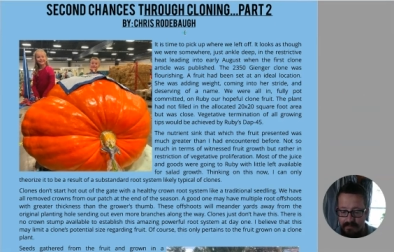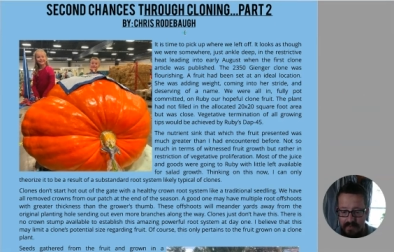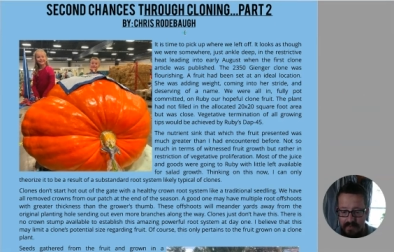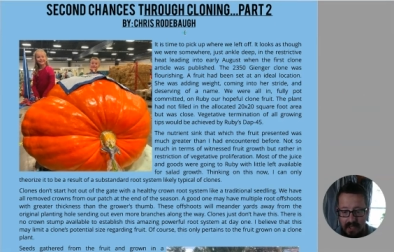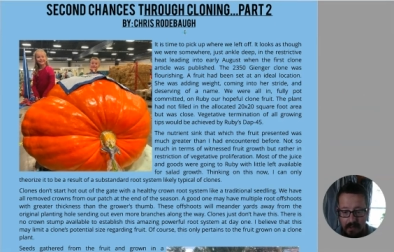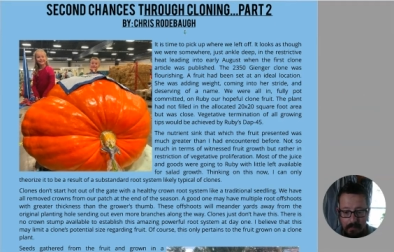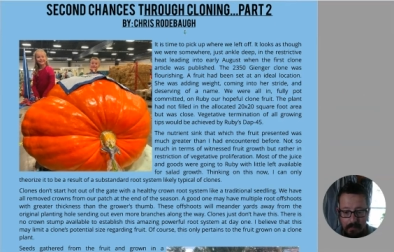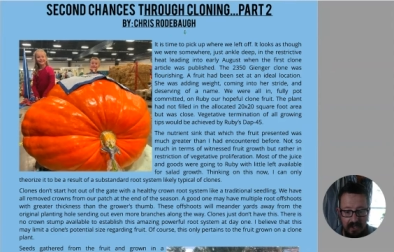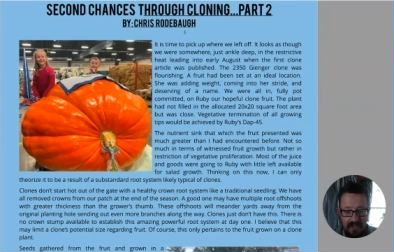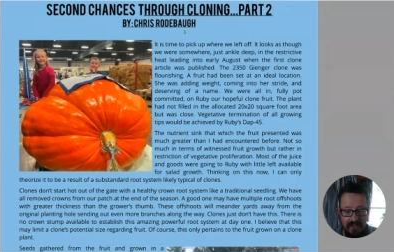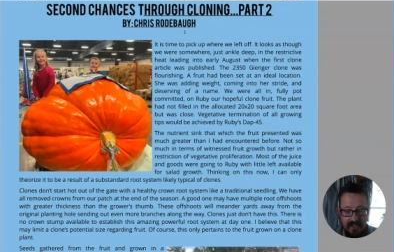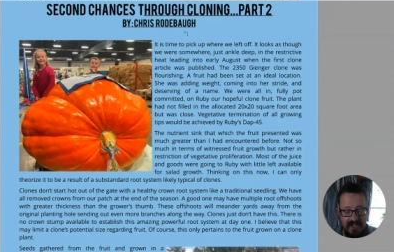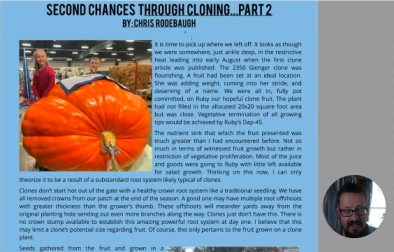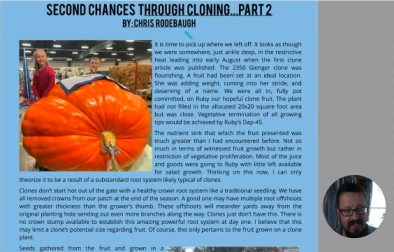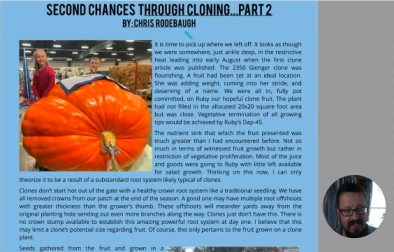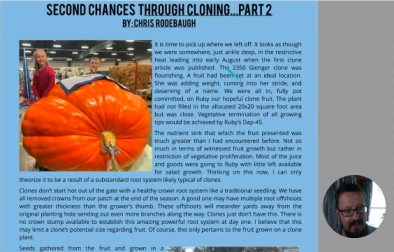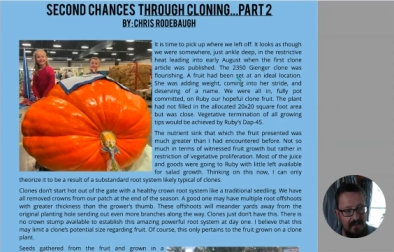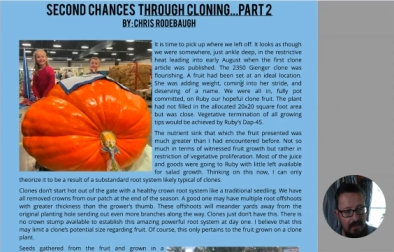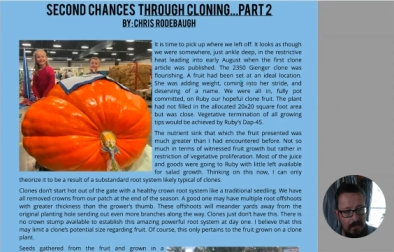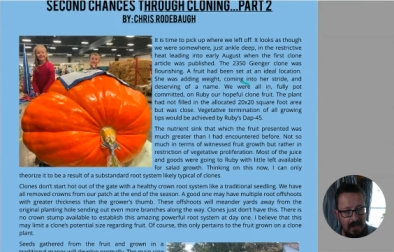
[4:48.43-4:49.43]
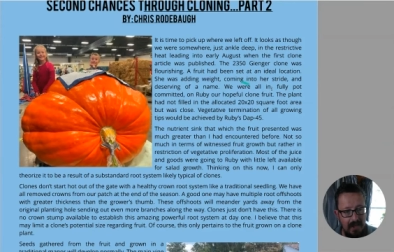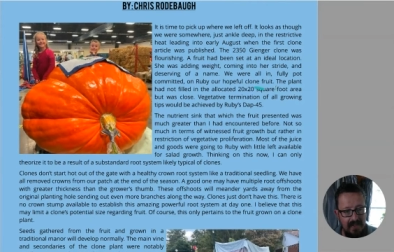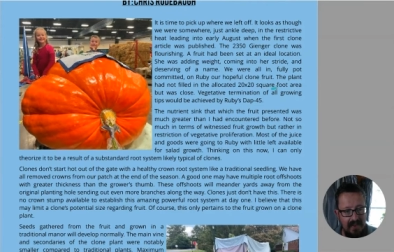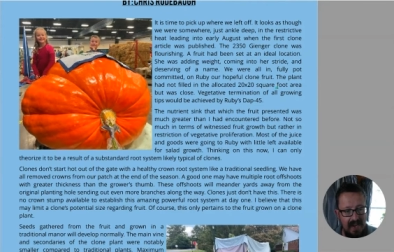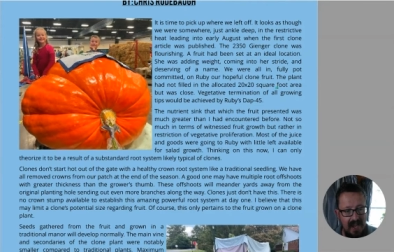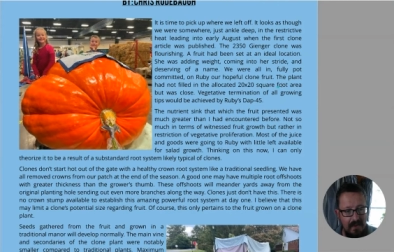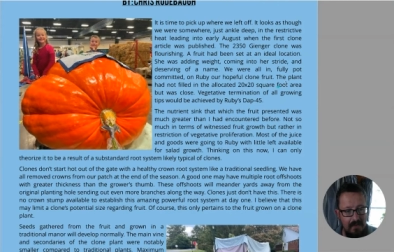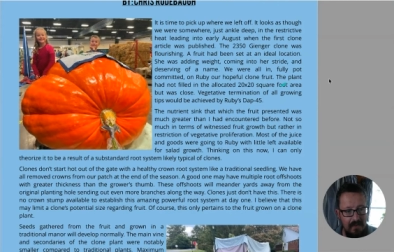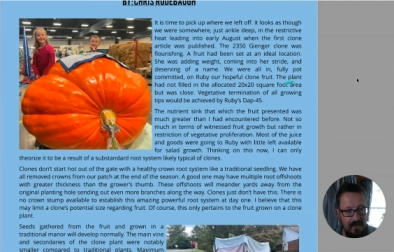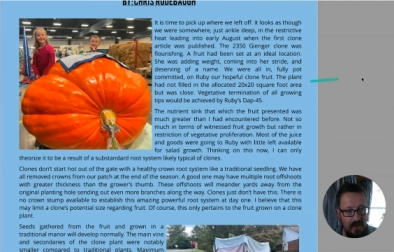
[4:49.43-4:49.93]
Apologies about the
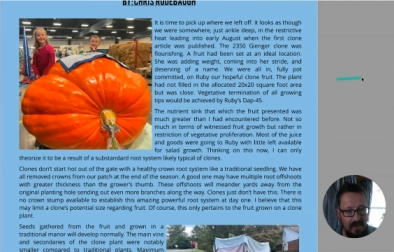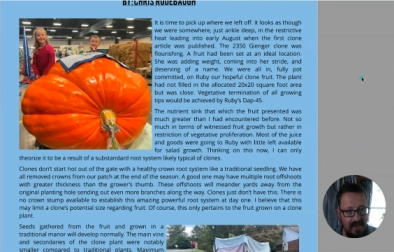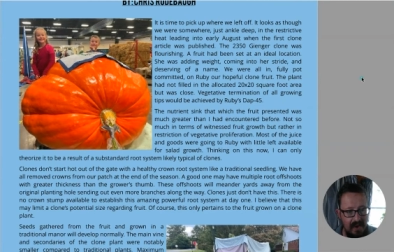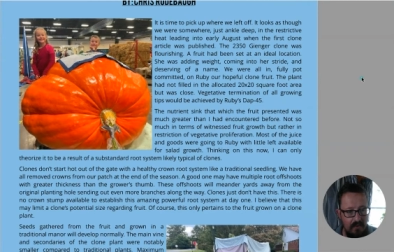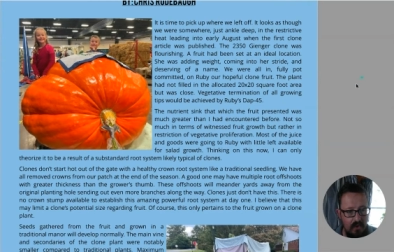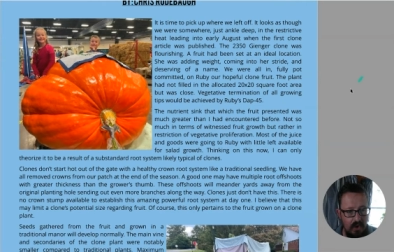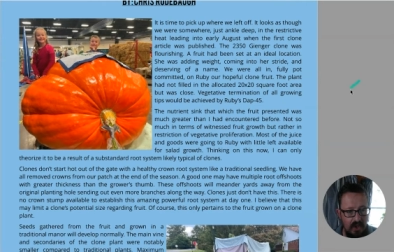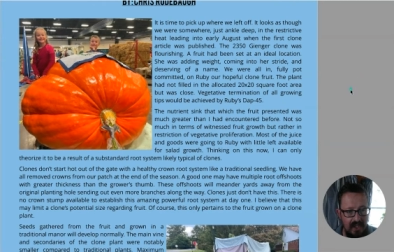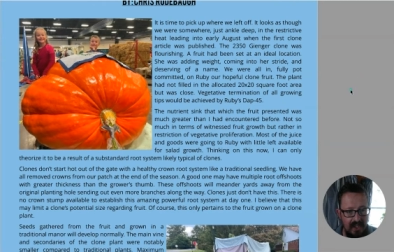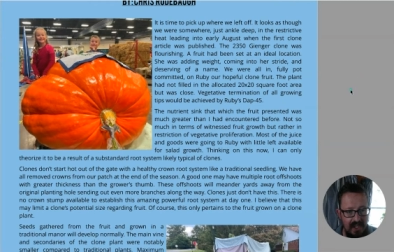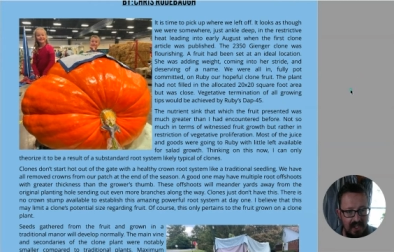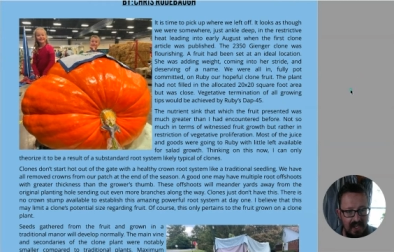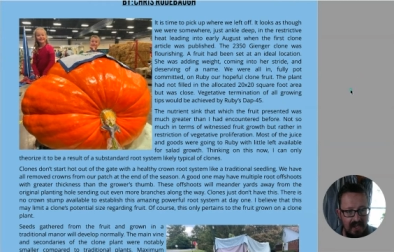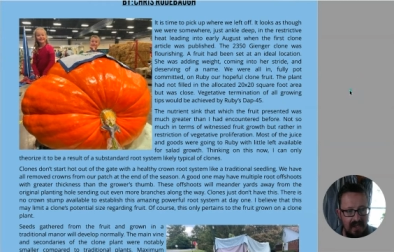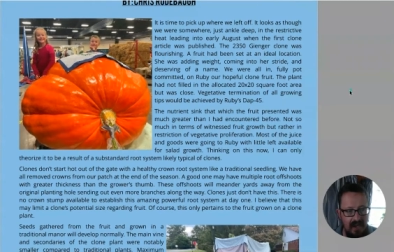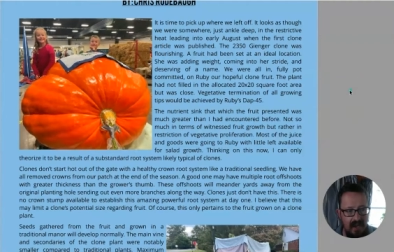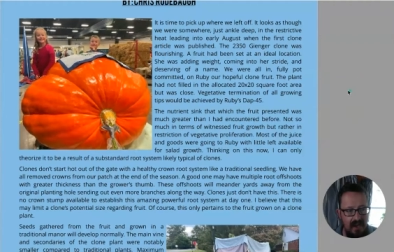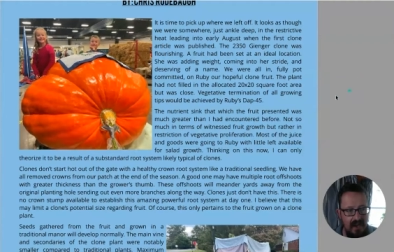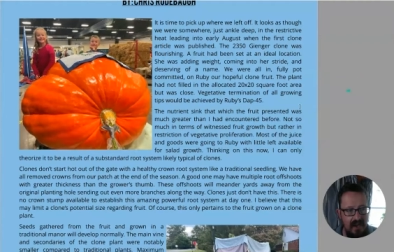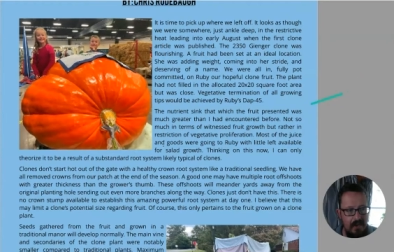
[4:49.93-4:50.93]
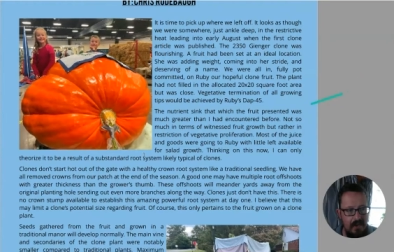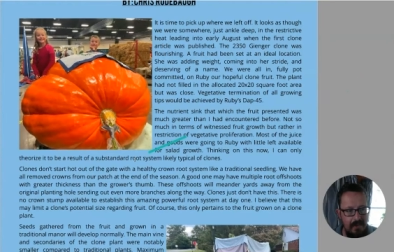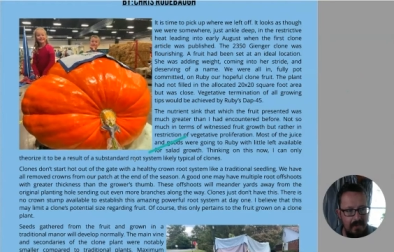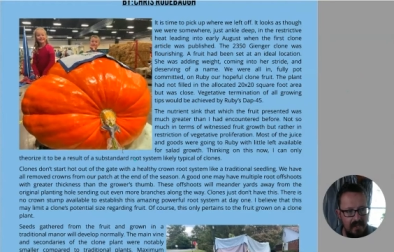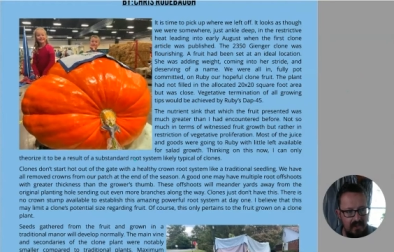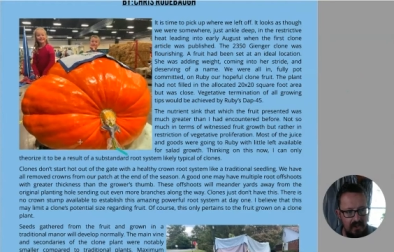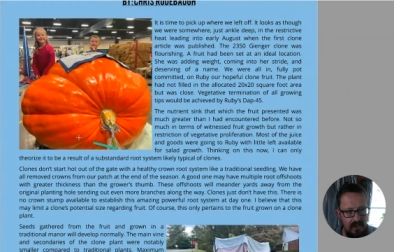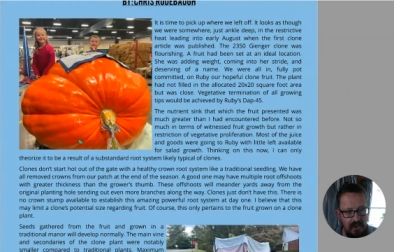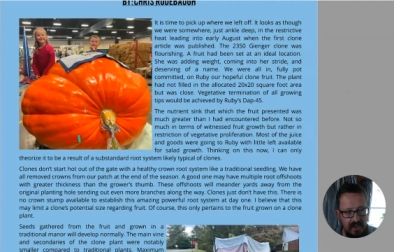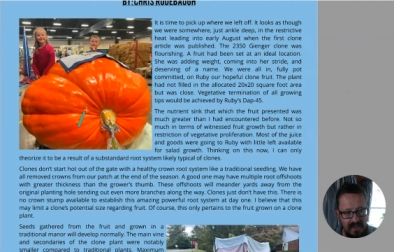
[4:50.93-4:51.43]
name if I got that wrong again, but
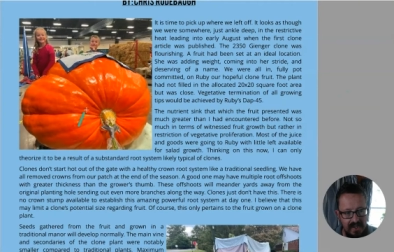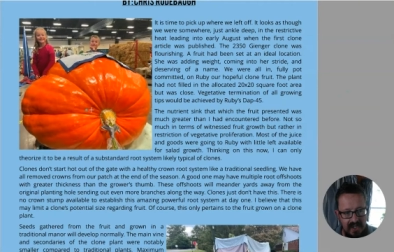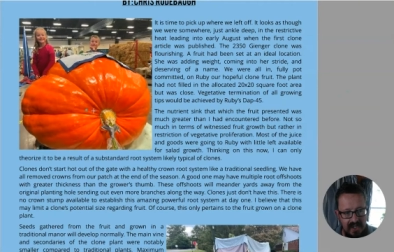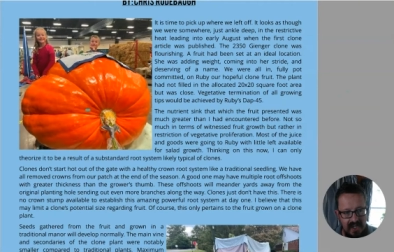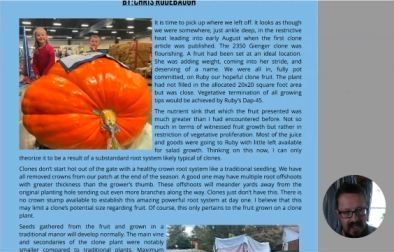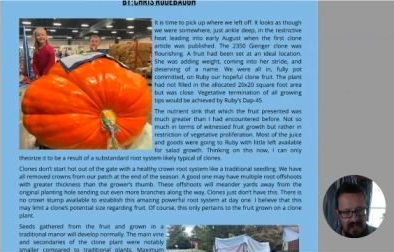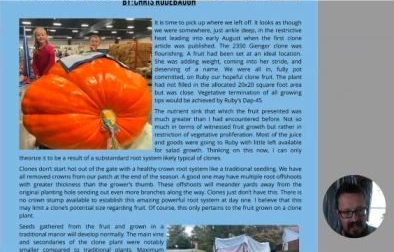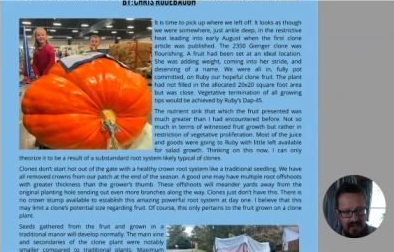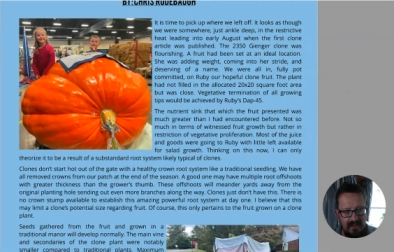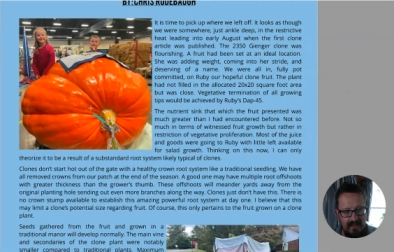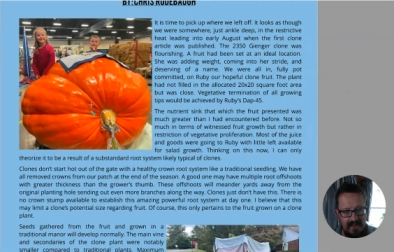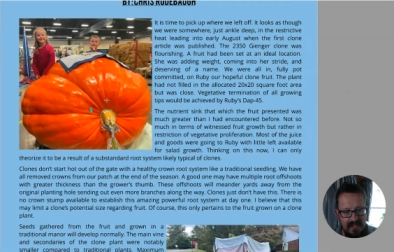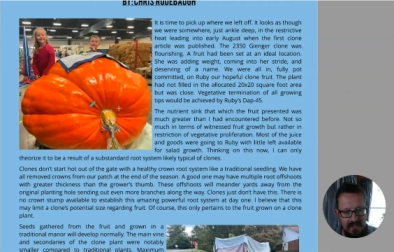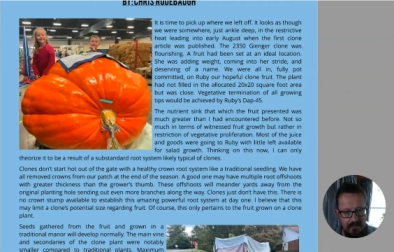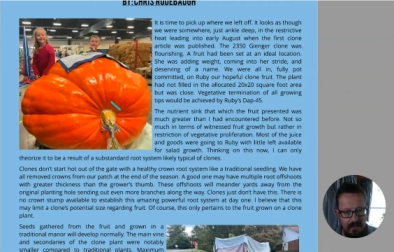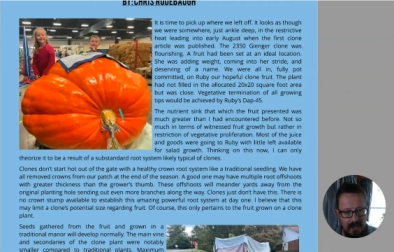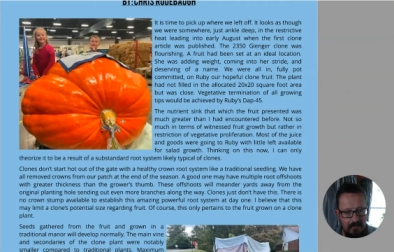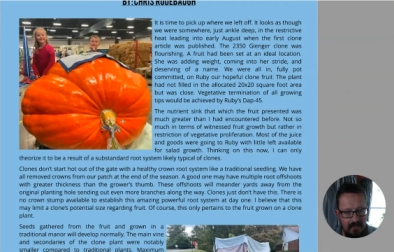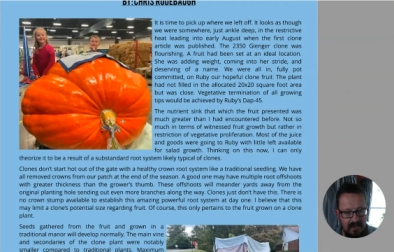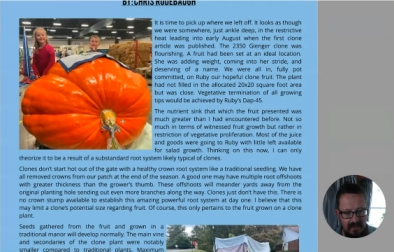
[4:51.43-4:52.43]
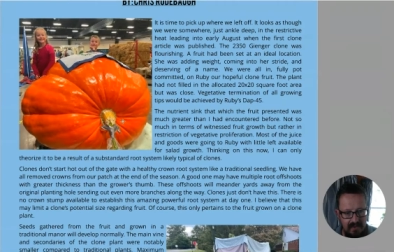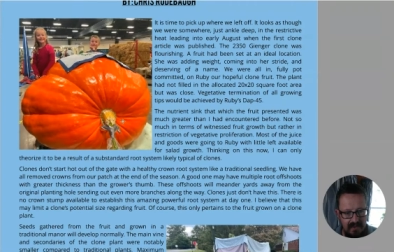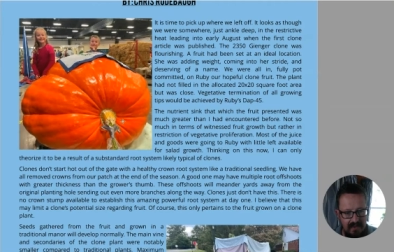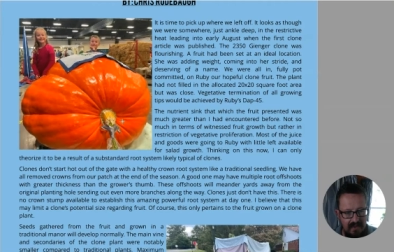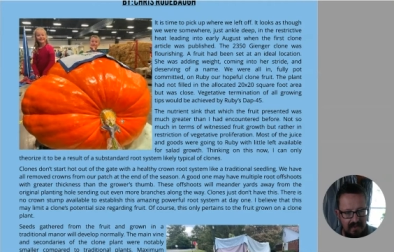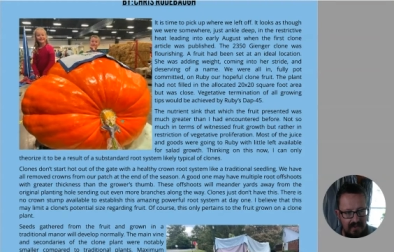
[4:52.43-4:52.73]
look at the color of this pumpkin.